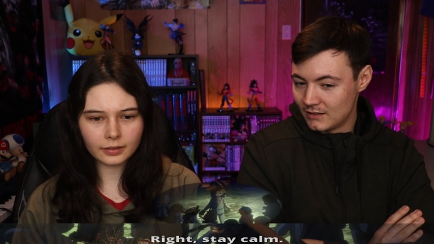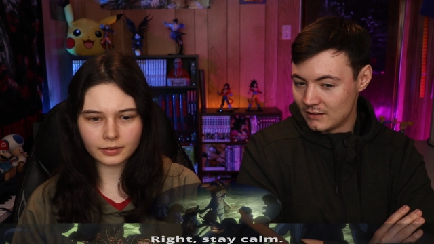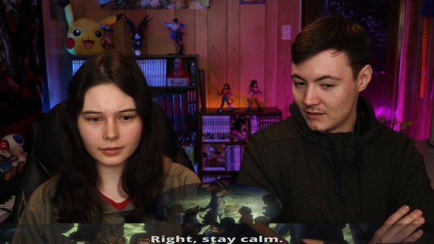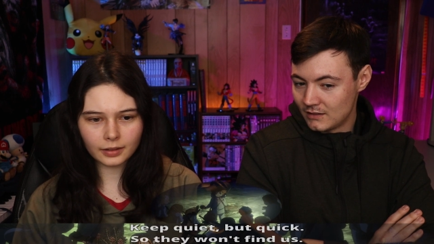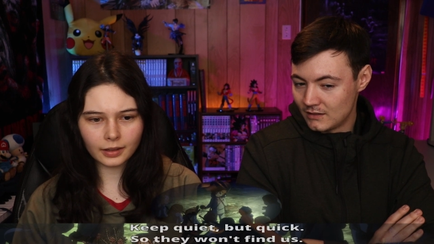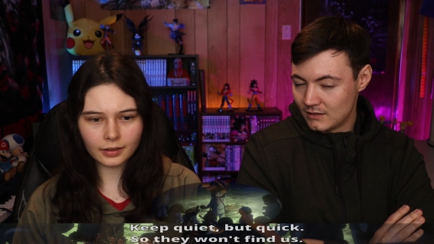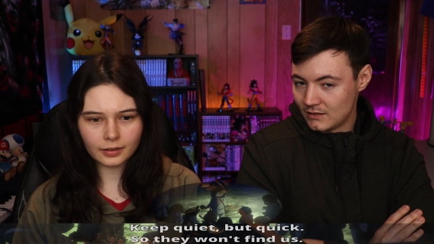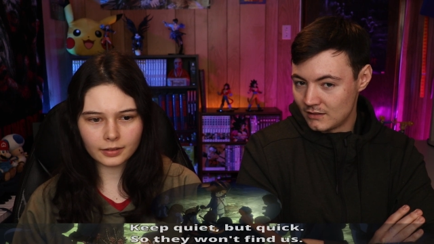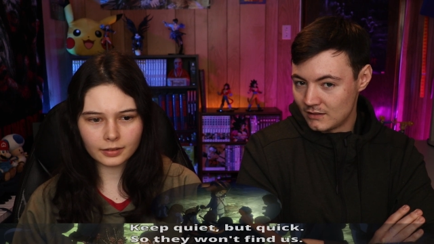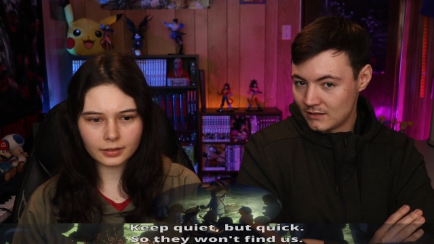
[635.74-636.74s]
Speaker 1: I don't think
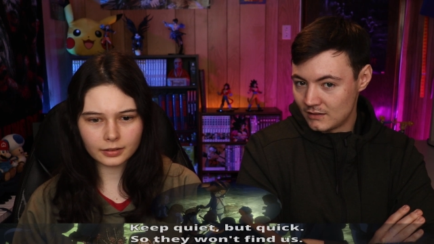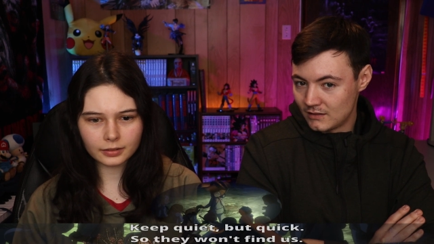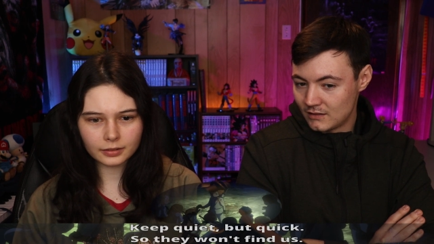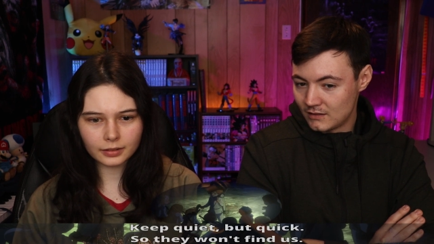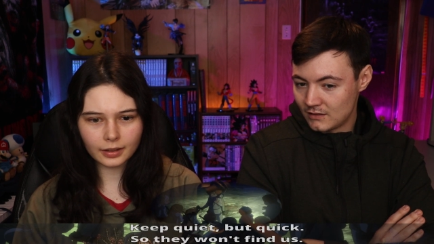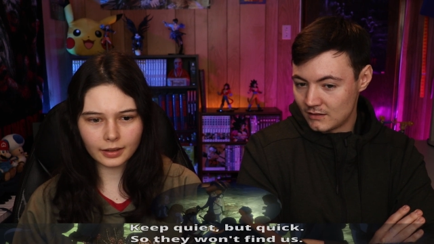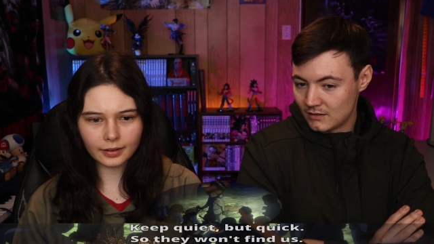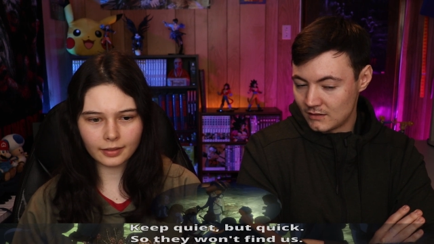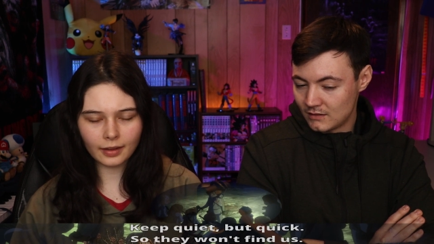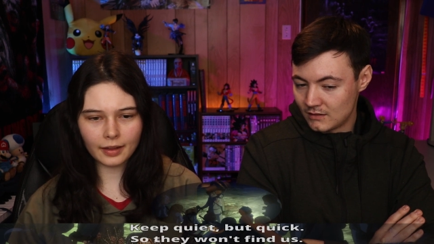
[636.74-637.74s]
so.
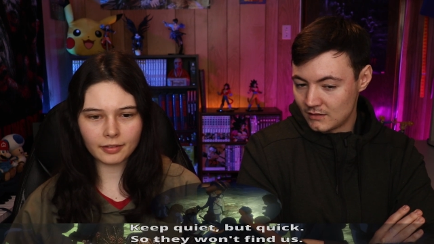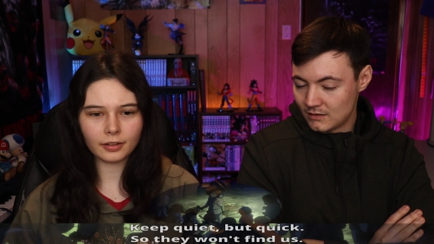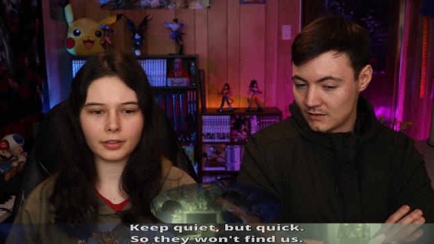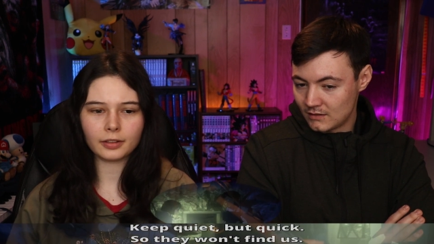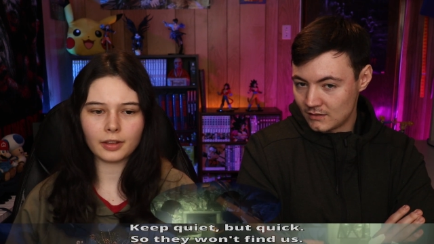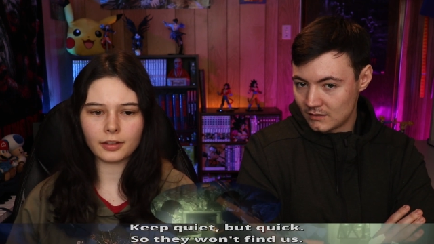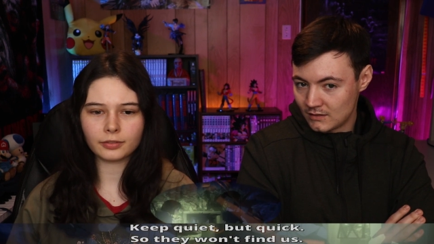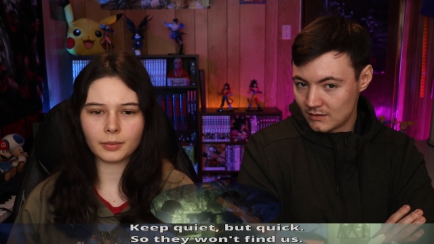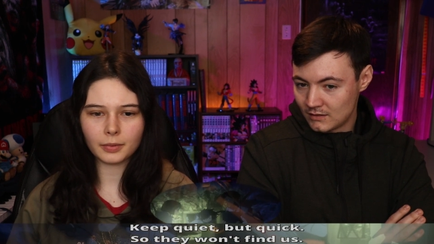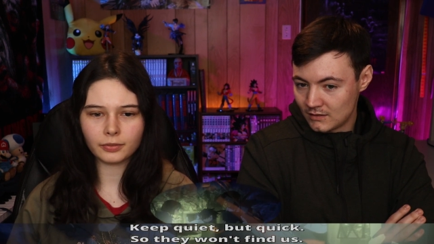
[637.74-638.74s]
I, I still think that
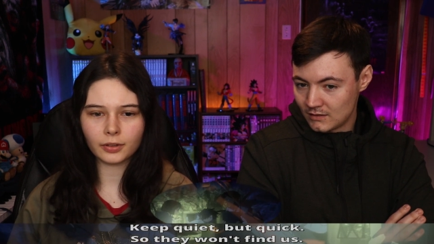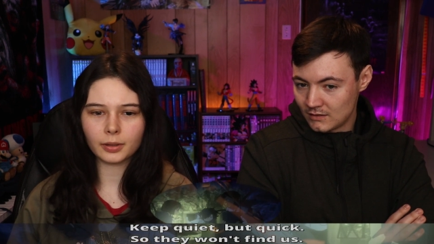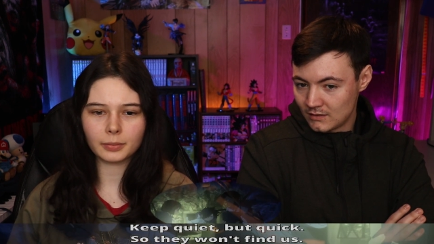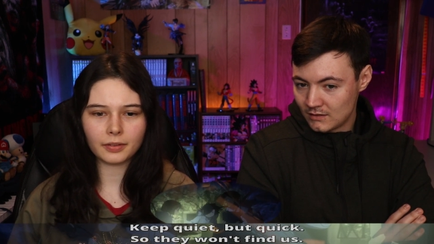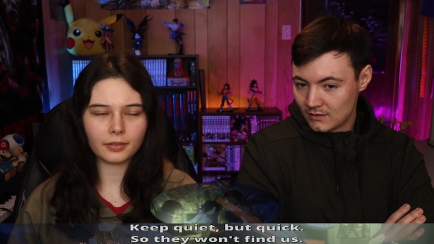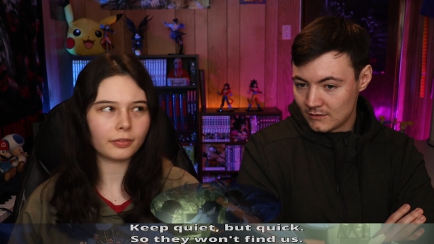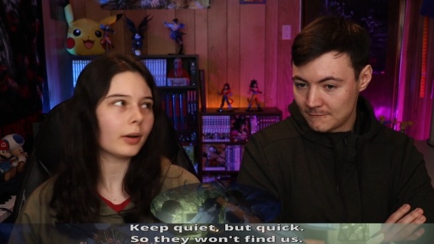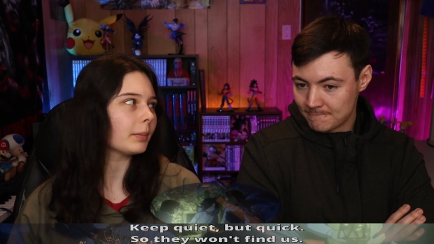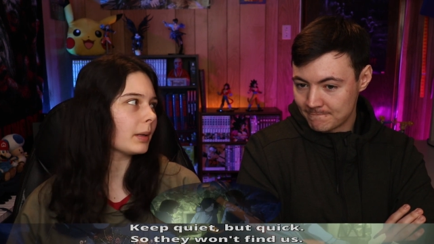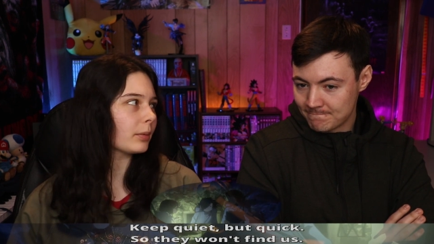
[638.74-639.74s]
they're from the farm because the
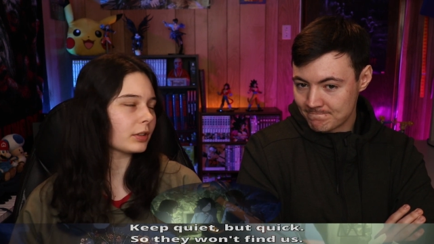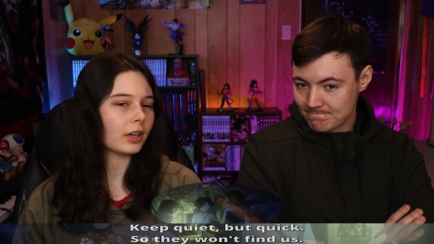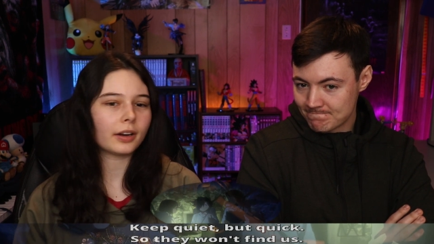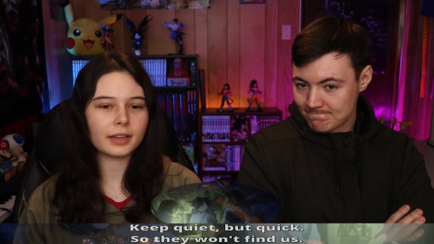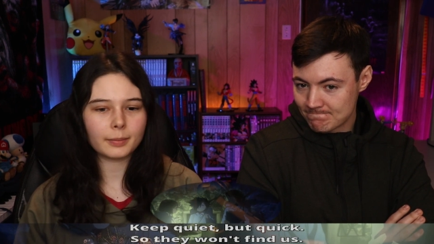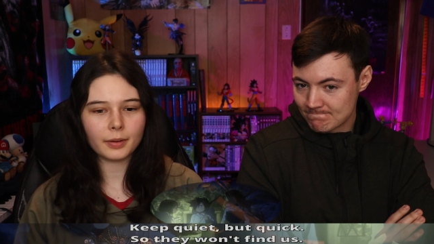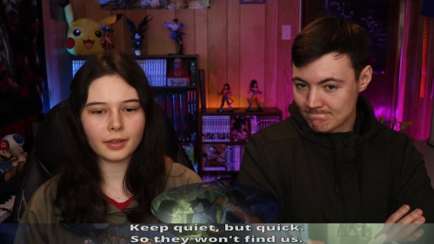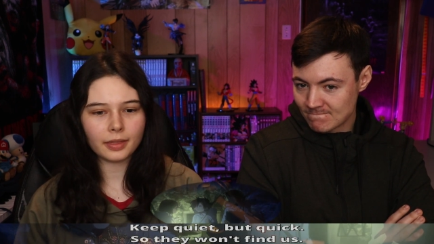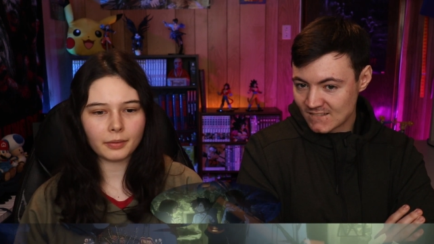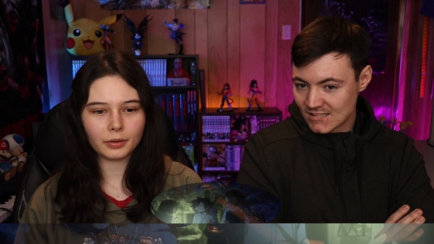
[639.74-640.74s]
farm people were talking about
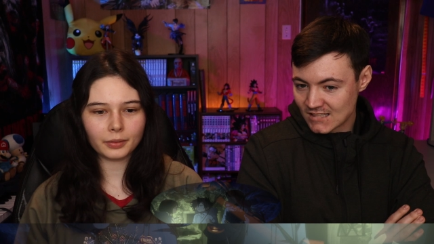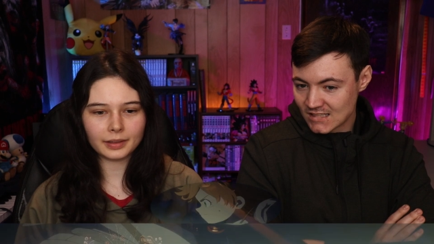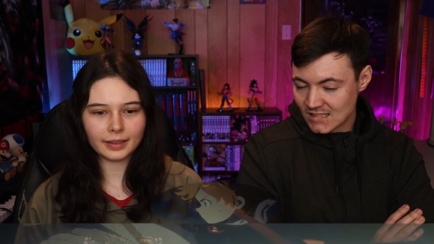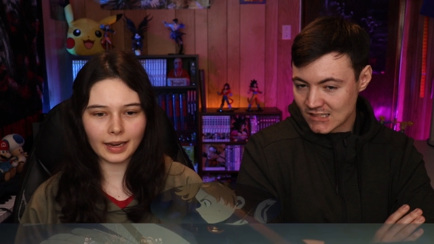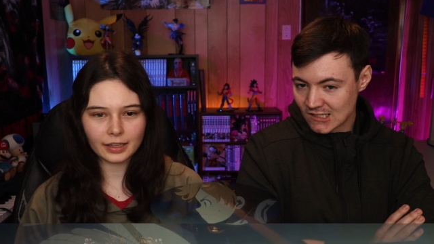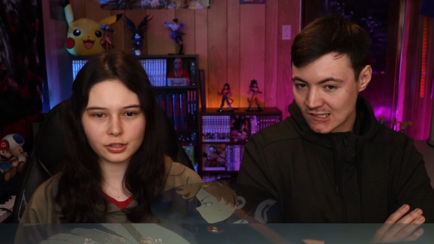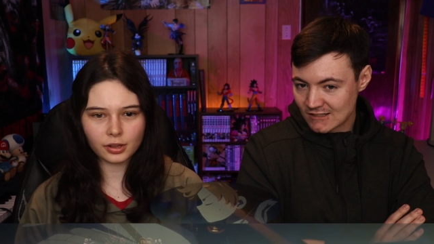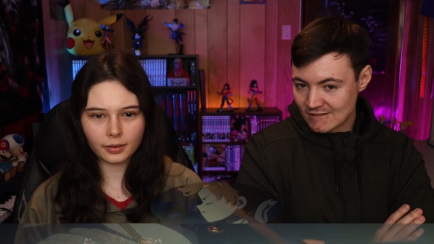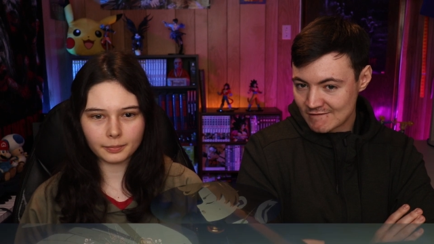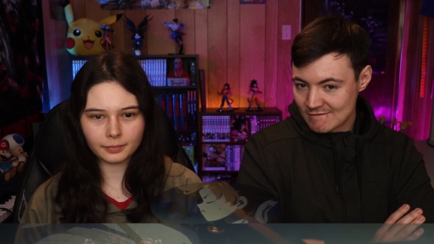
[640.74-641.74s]
that they were going to
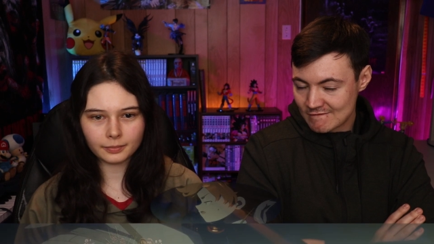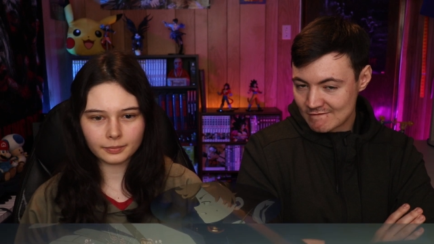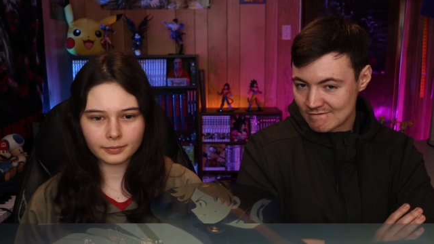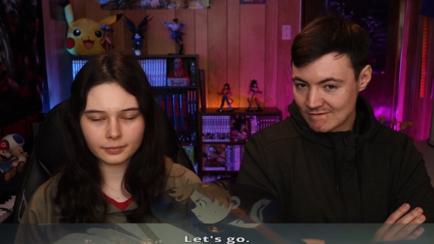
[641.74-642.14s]
catch them.